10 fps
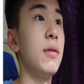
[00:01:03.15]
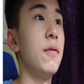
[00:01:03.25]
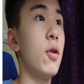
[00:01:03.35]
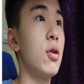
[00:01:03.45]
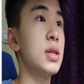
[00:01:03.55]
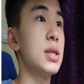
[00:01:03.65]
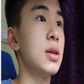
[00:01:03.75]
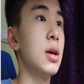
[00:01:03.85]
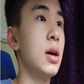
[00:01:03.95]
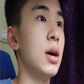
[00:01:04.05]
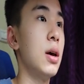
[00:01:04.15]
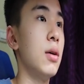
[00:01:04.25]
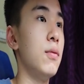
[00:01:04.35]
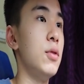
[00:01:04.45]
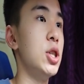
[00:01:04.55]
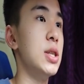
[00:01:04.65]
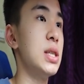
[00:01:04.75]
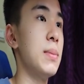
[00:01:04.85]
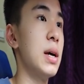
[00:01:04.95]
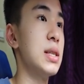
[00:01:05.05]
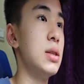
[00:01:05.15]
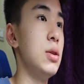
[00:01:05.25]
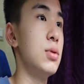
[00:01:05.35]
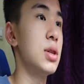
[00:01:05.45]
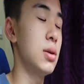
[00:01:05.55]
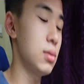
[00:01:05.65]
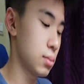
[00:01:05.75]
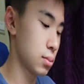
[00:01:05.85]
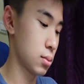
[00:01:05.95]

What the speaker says: force, which is same as Newton,